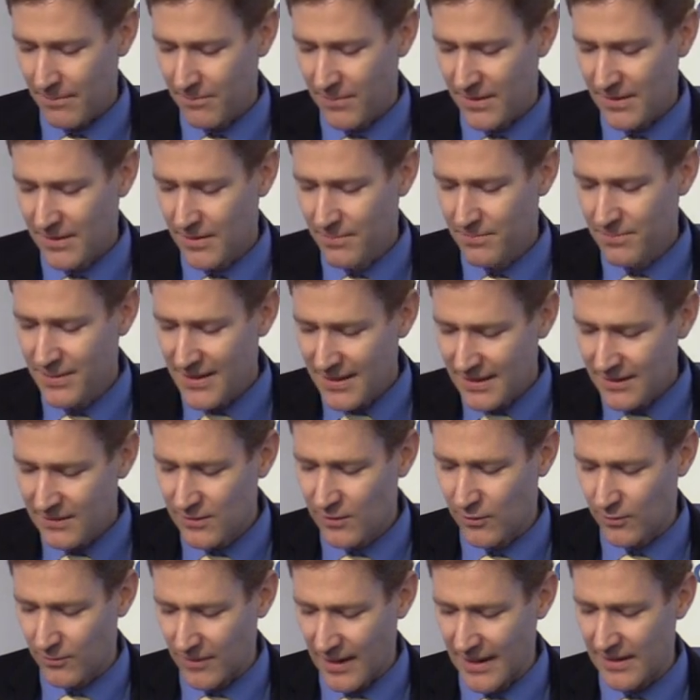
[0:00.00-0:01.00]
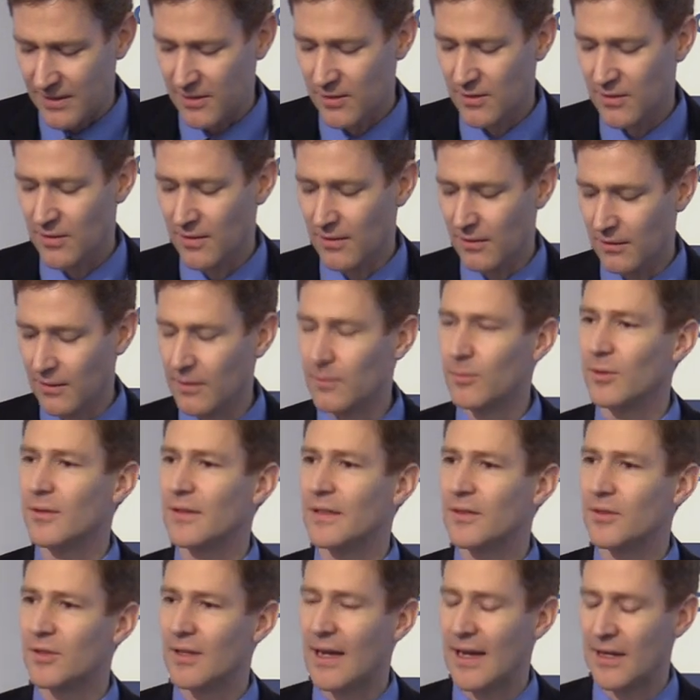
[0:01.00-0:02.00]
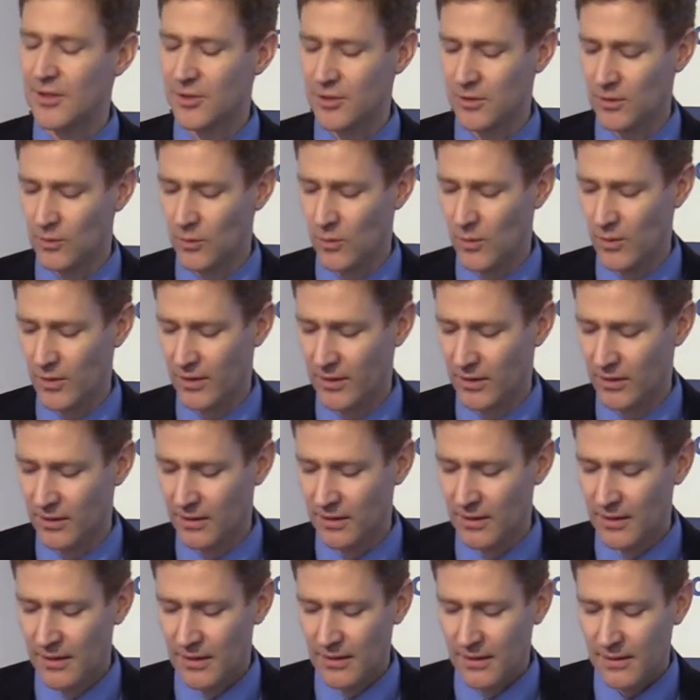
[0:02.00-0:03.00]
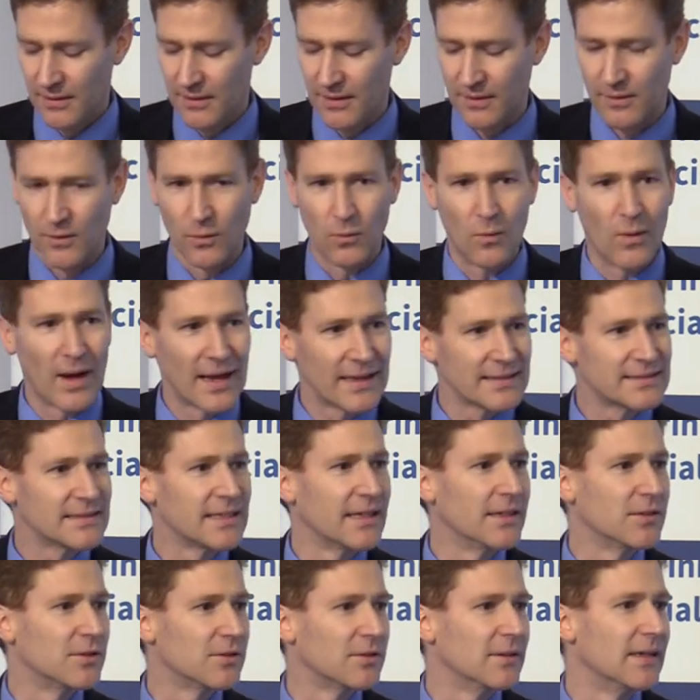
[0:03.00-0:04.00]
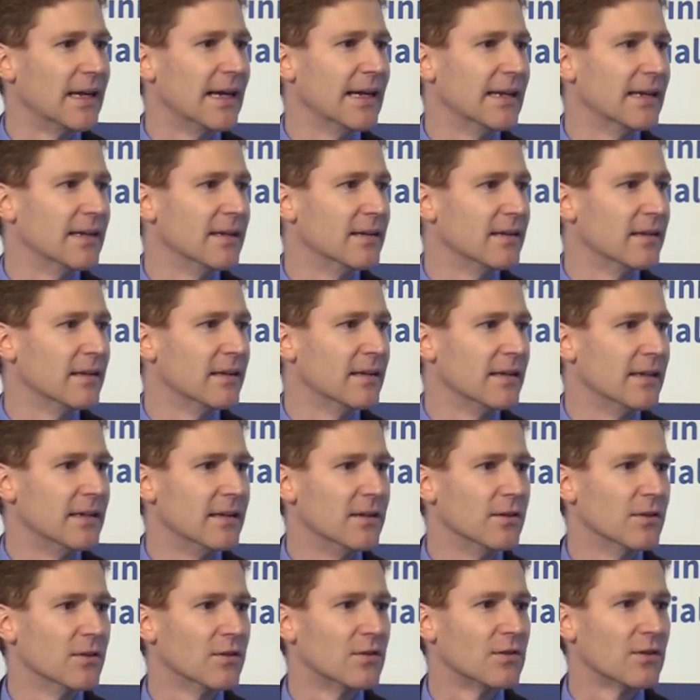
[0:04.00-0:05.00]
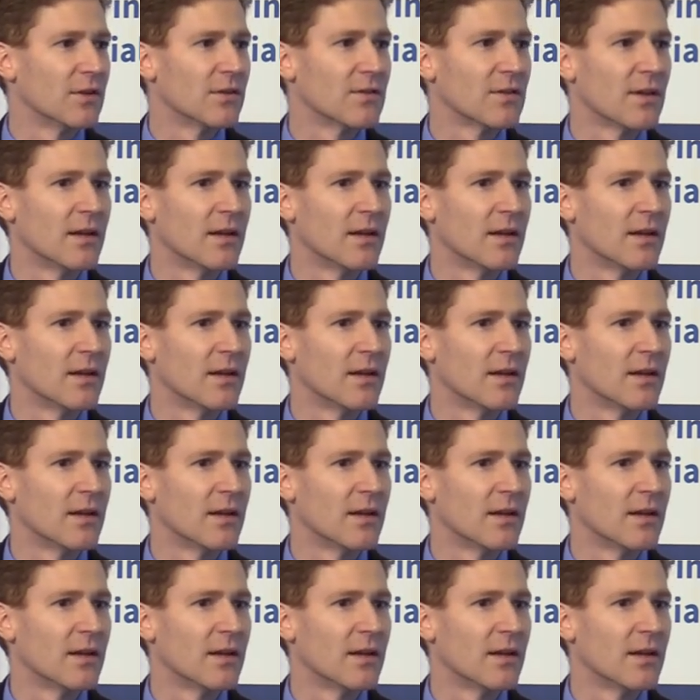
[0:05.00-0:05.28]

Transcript: But the biggest threat to the liberal international order that the West had created in the years since